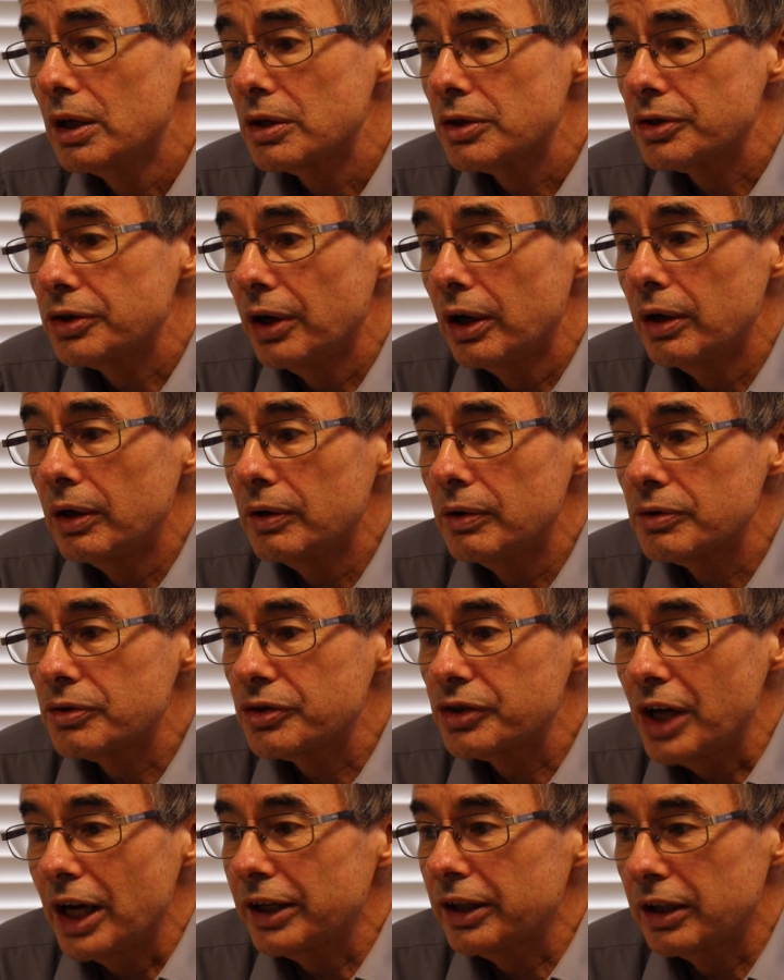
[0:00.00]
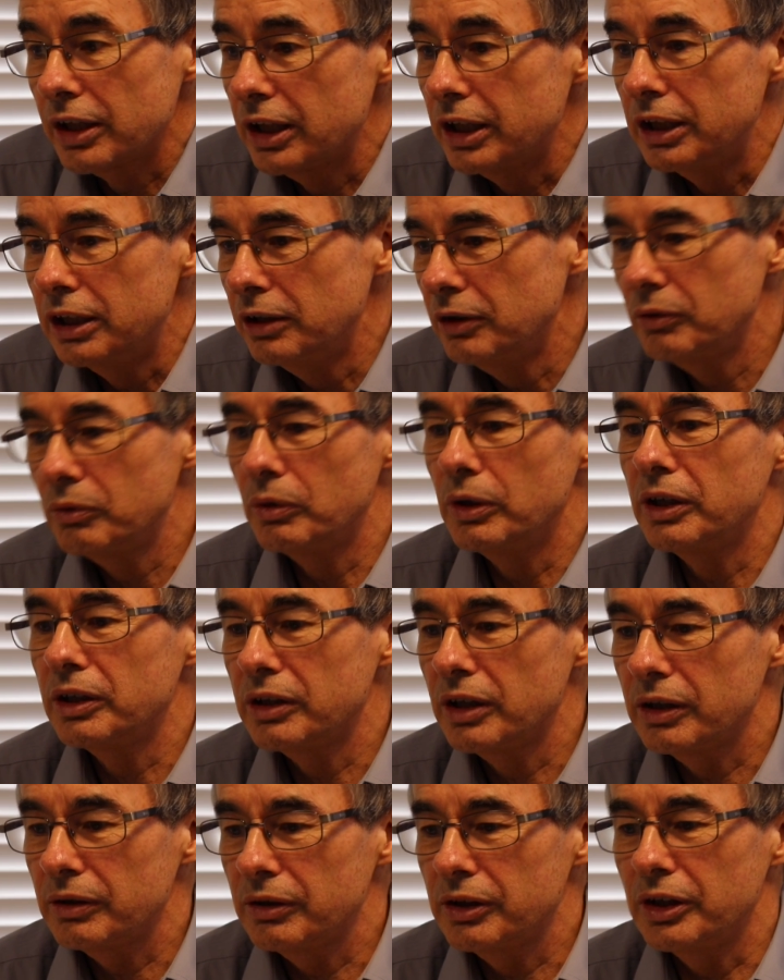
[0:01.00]
So suddenly
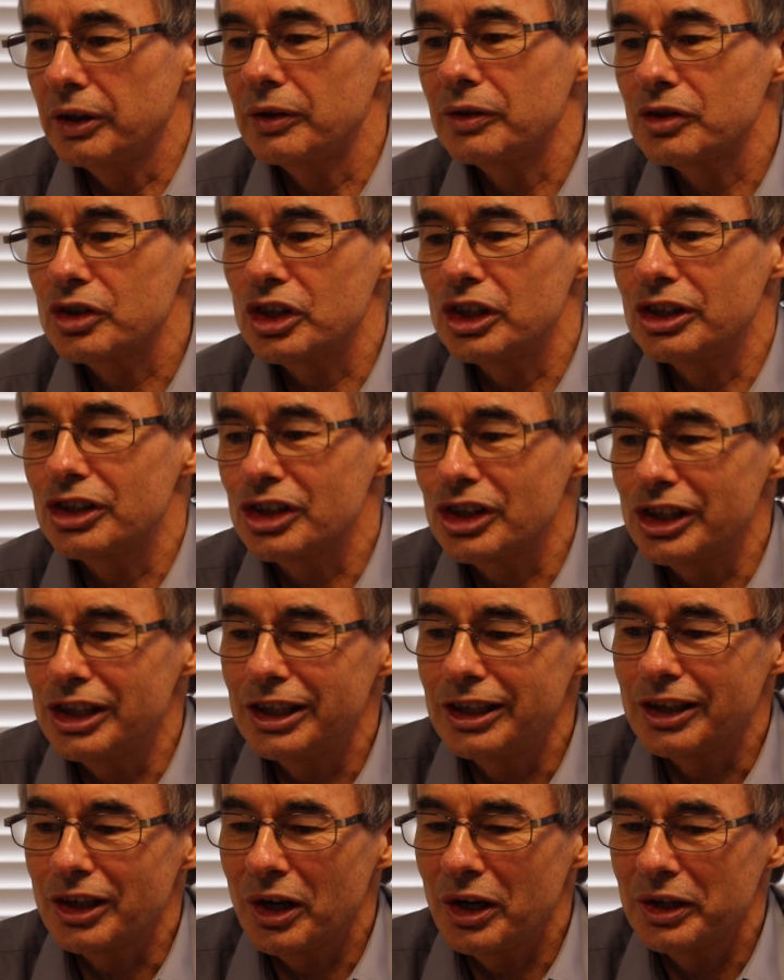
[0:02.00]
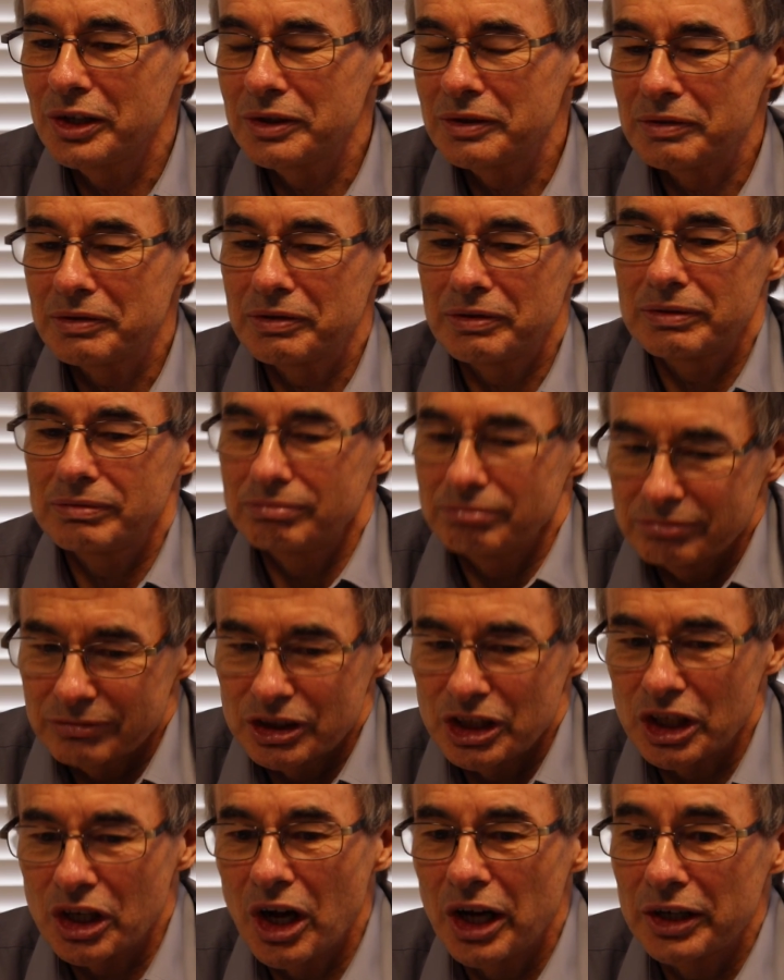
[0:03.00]
she kind
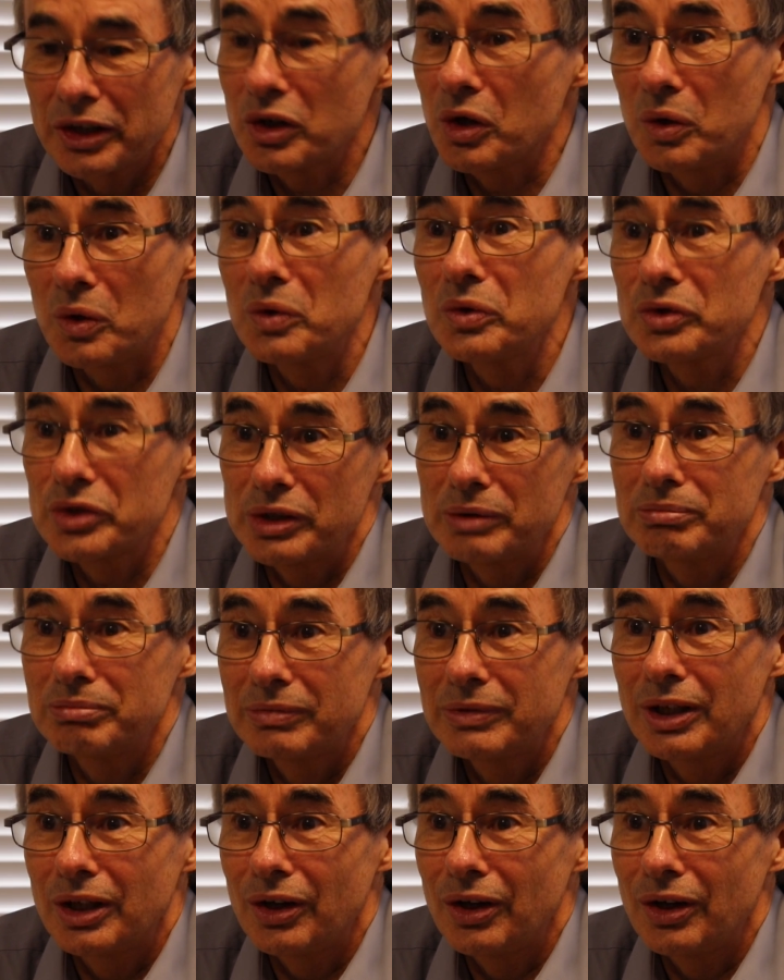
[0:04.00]
of calls him